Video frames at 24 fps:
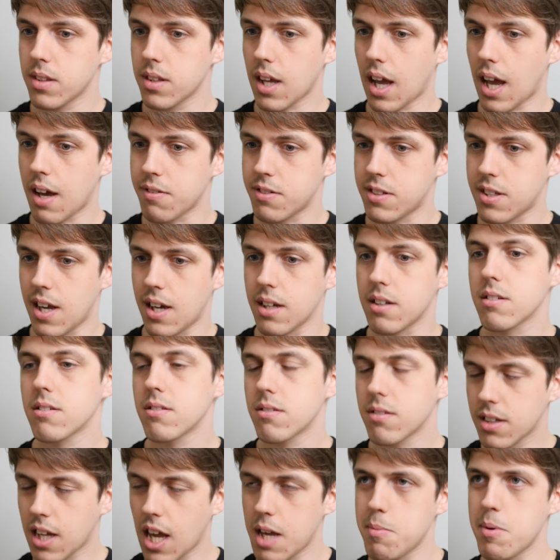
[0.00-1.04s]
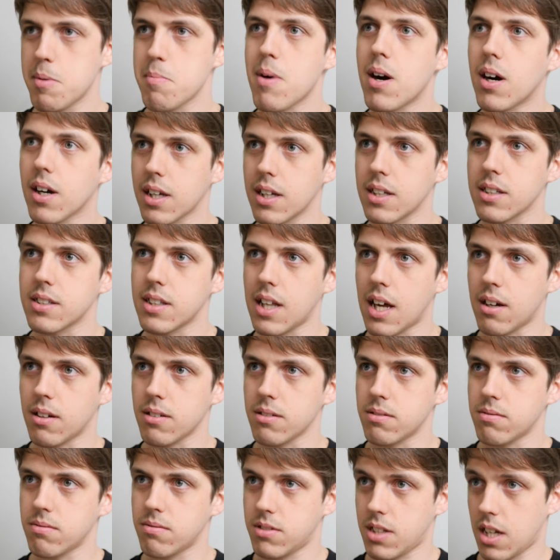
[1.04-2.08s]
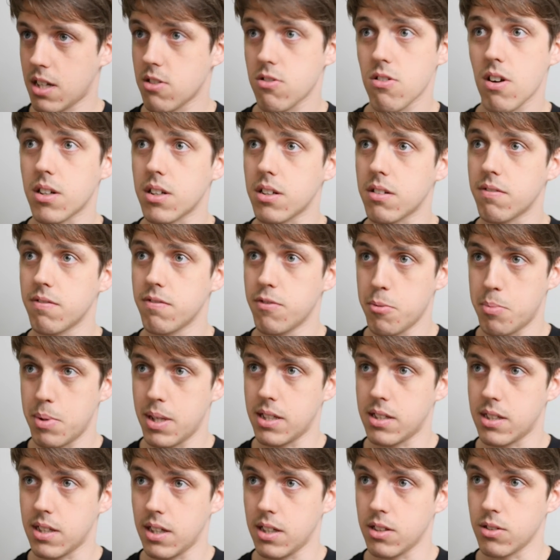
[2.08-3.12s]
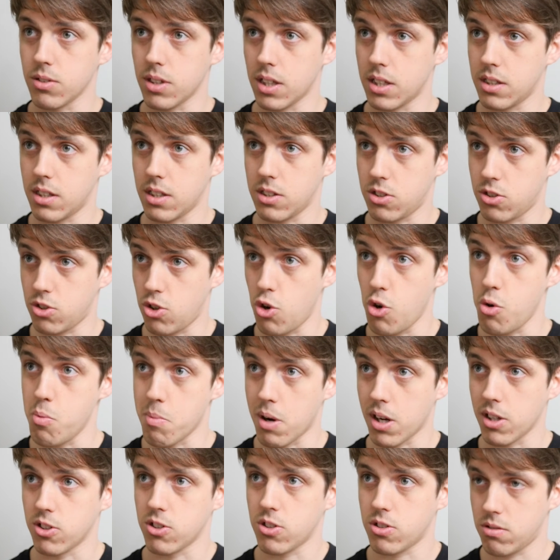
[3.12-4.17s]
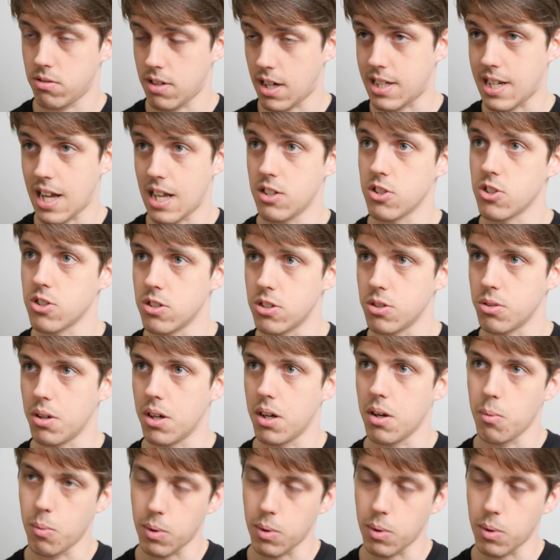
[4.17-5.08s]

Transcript: have said gaming market is now saturated for PCs, or there's too much attention to it.